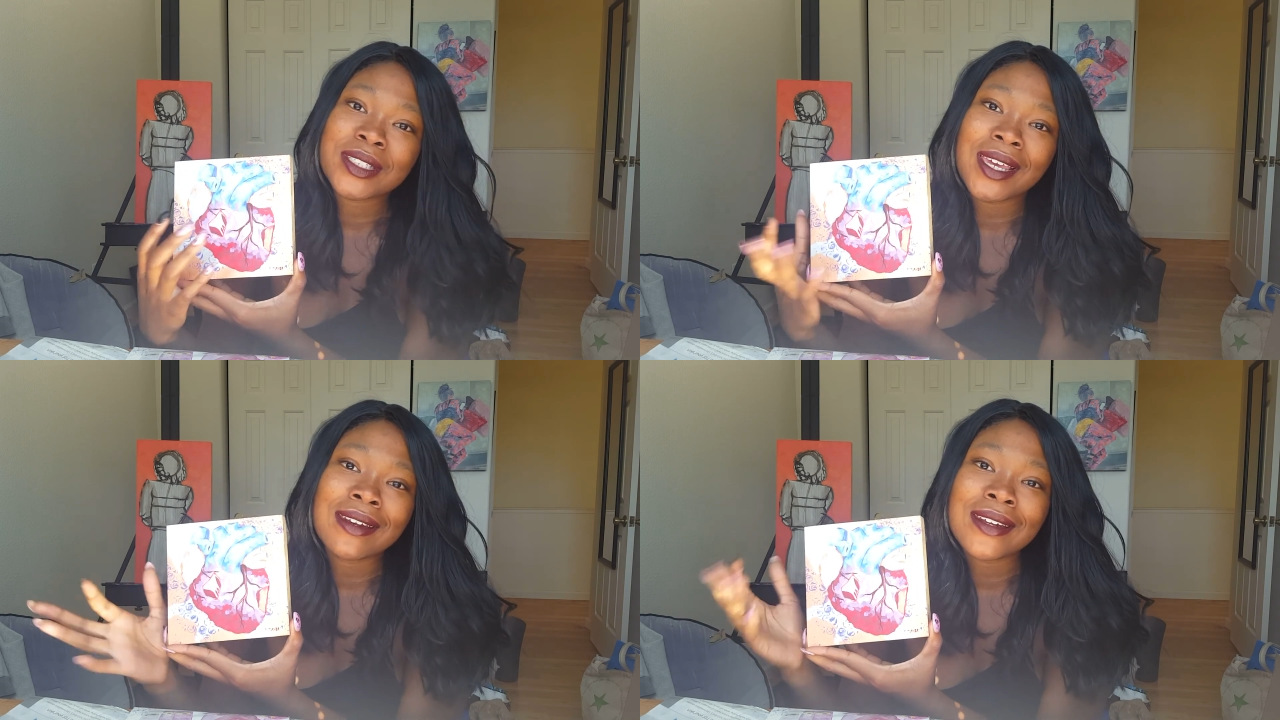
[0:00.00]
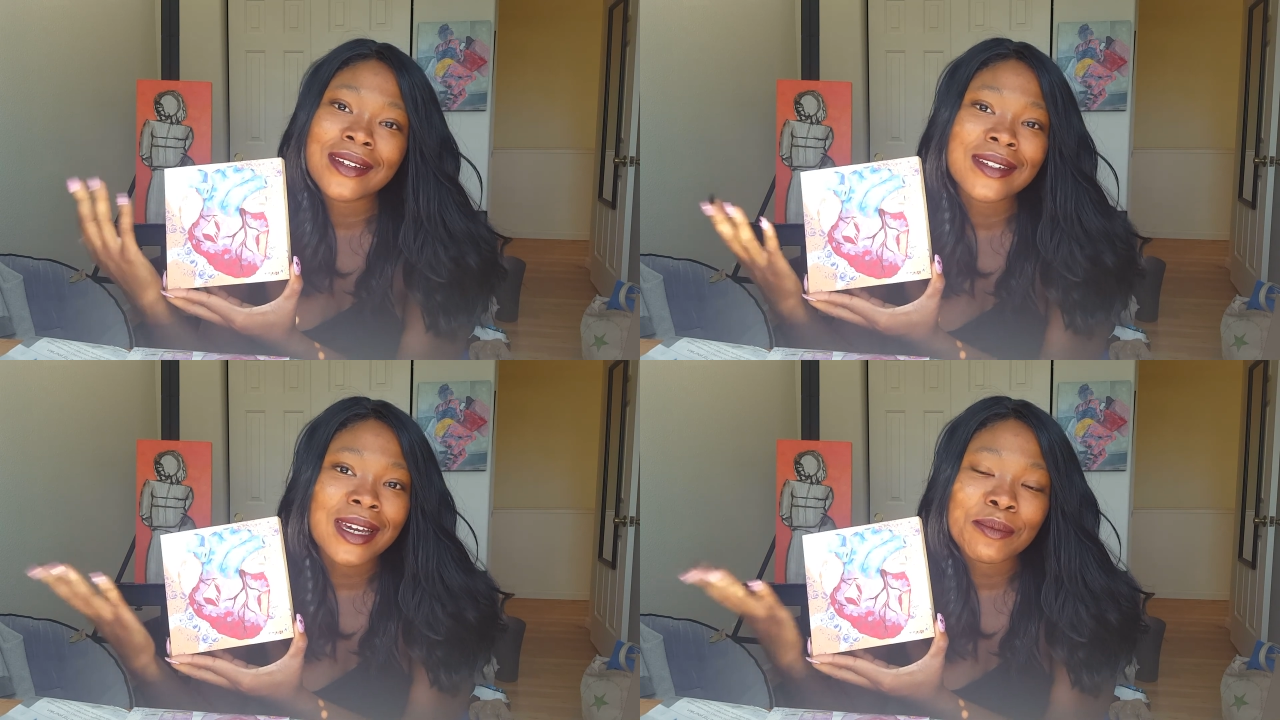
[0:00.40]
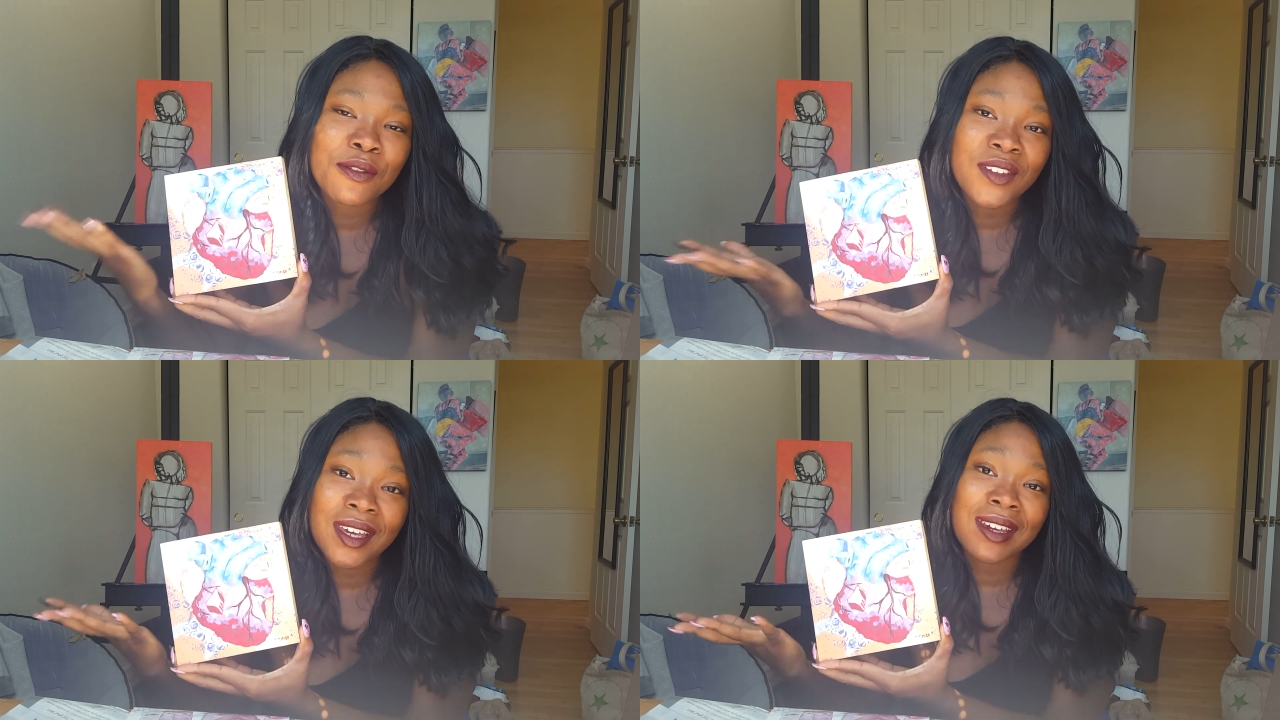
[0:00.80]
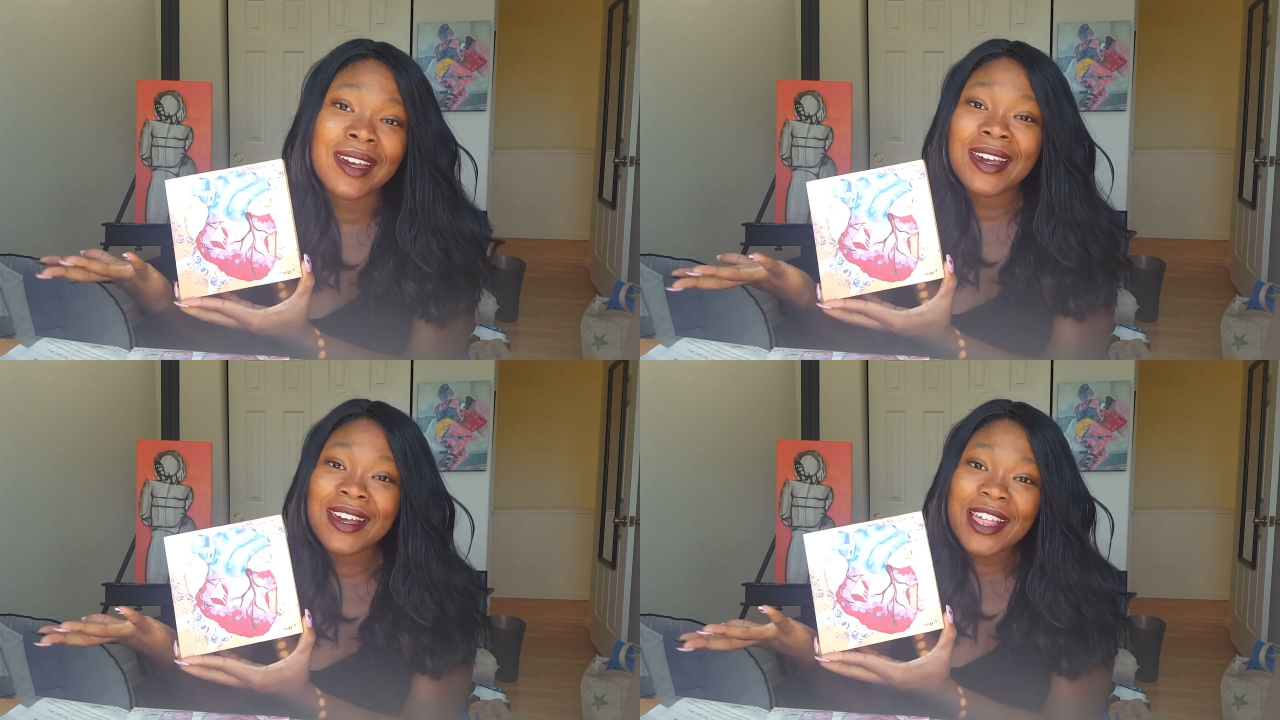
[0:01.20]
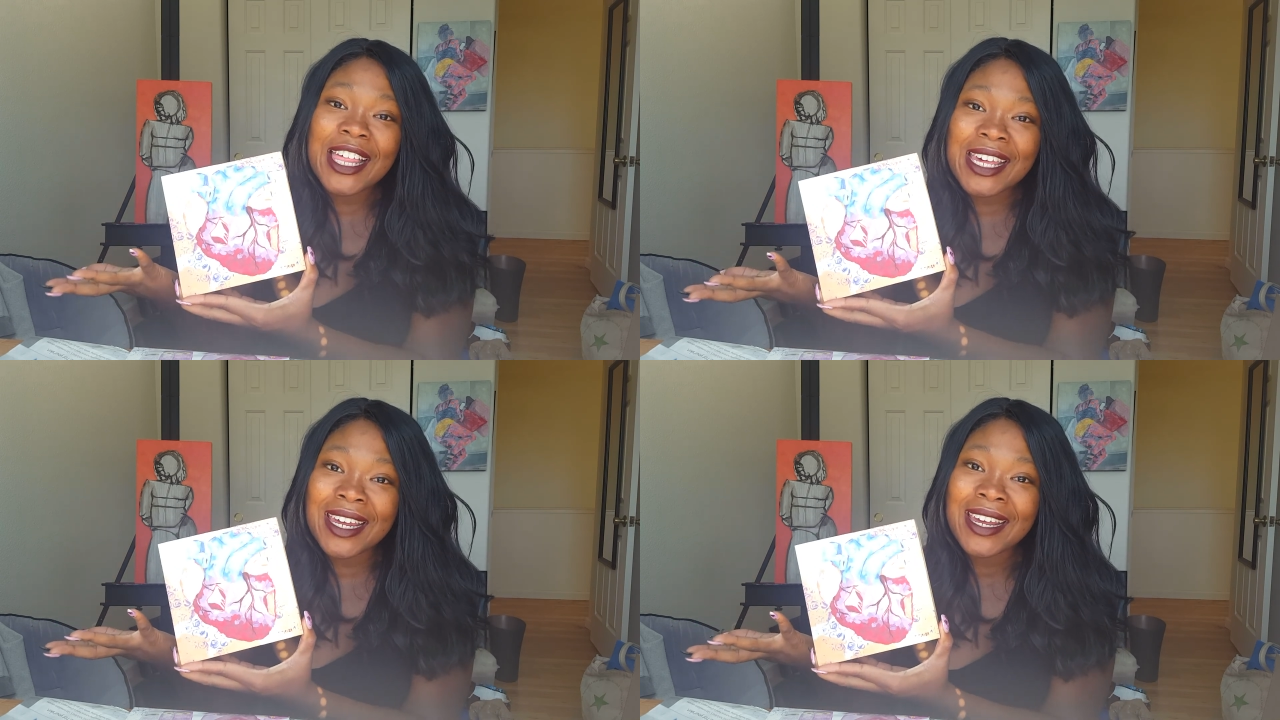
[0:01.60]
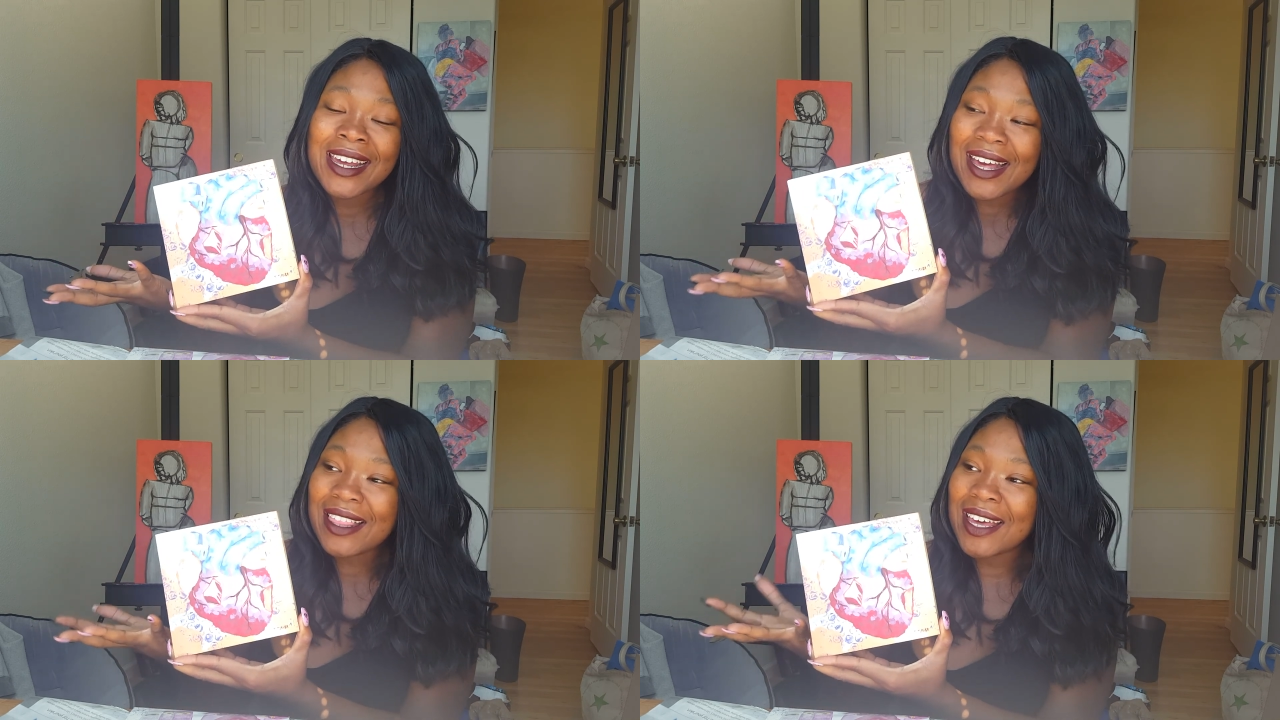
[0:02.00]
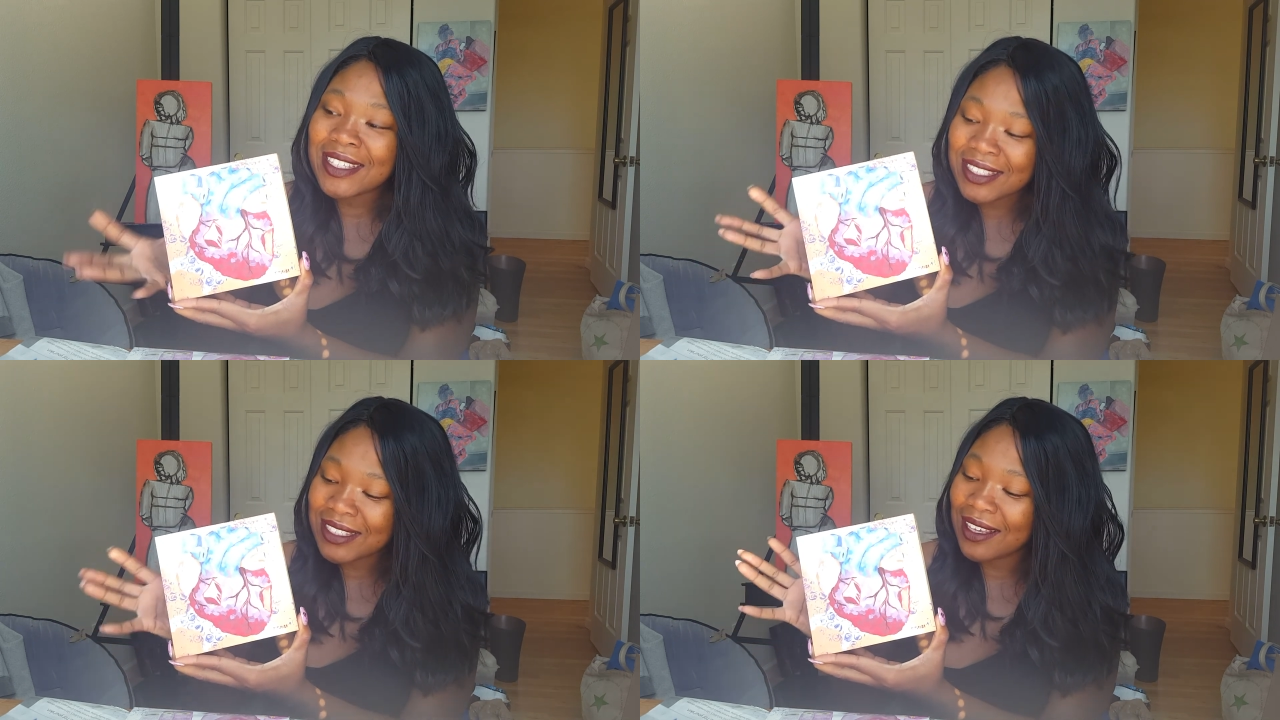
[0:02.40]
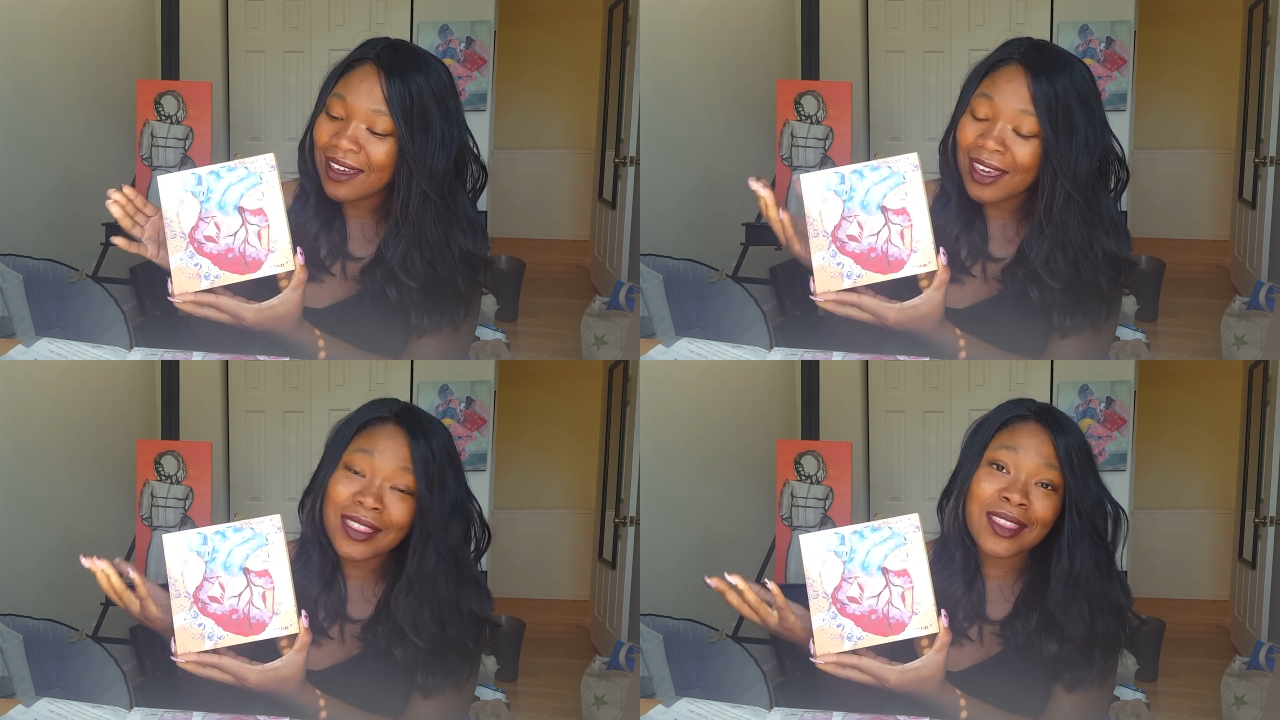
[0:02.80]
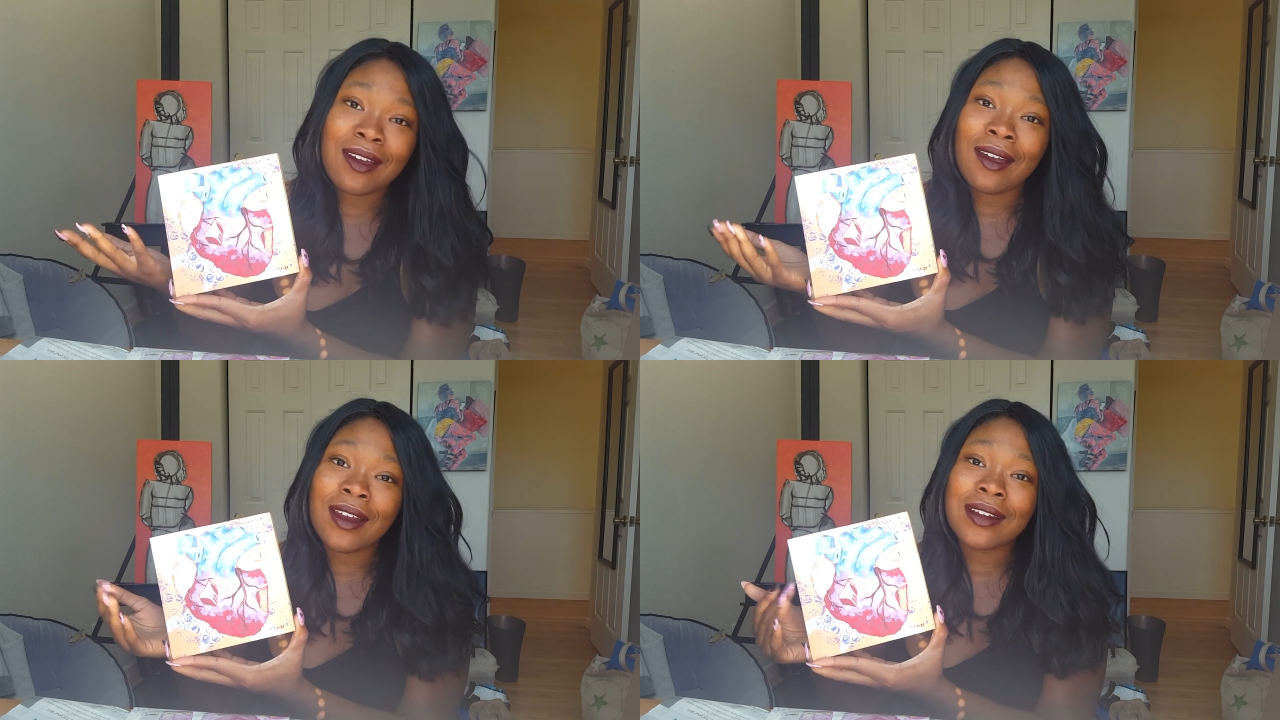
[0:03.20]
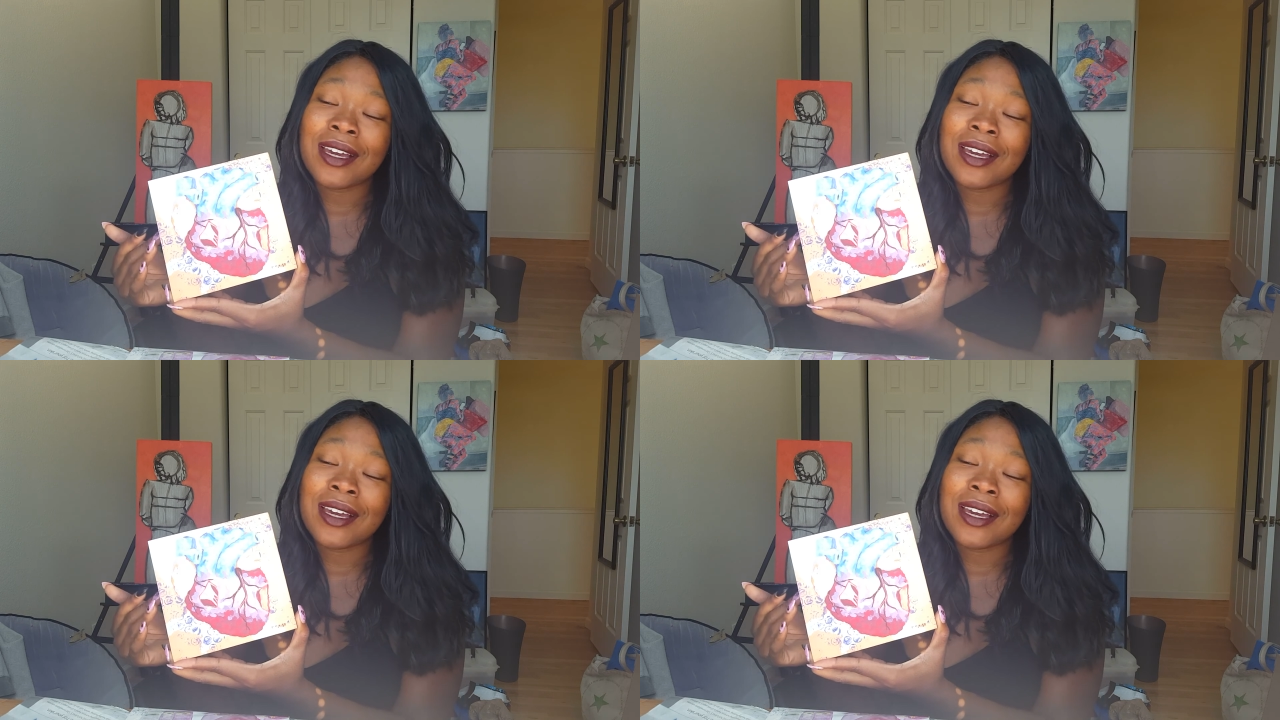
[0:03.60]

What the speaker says: tendon type of thing that's in the heart.